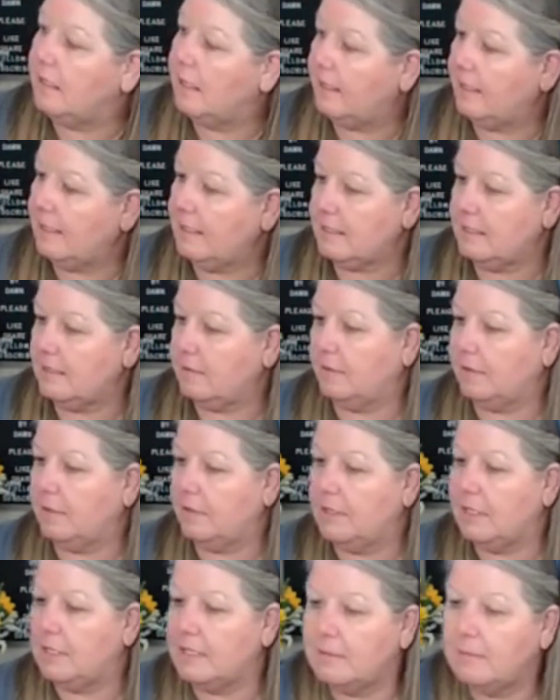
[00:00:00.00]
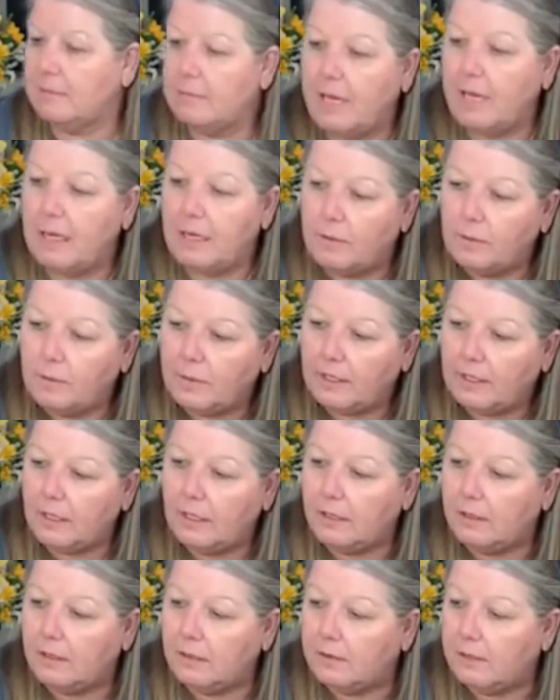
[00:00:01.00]
I guess it really doesn't matter what
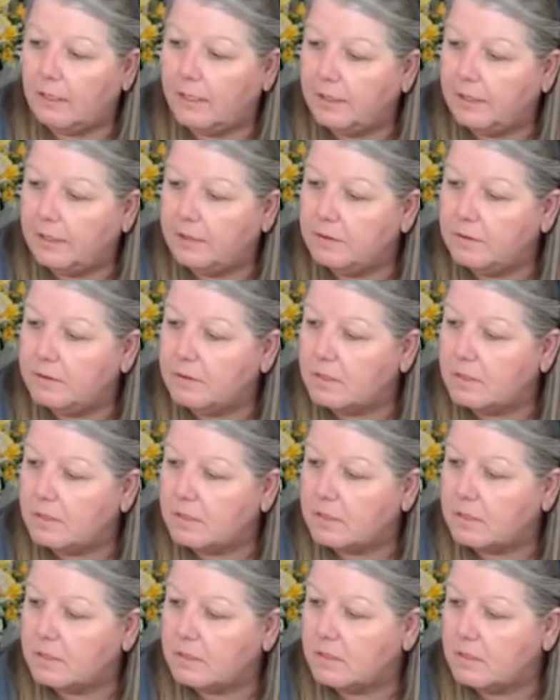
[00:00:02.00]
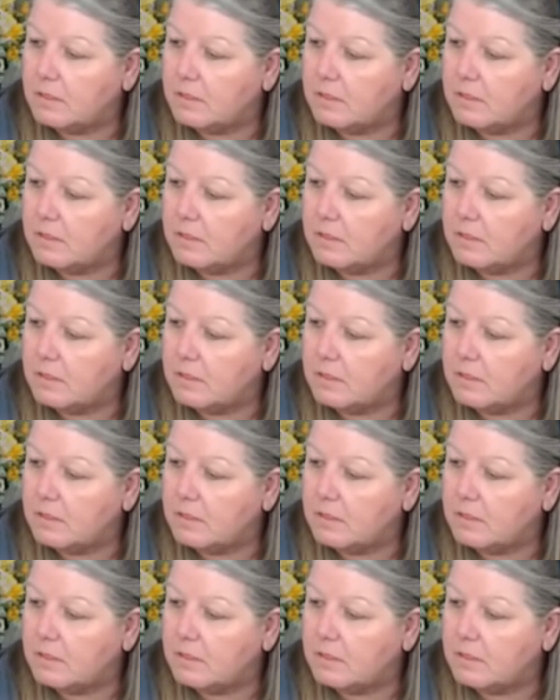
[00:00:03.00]
color I use.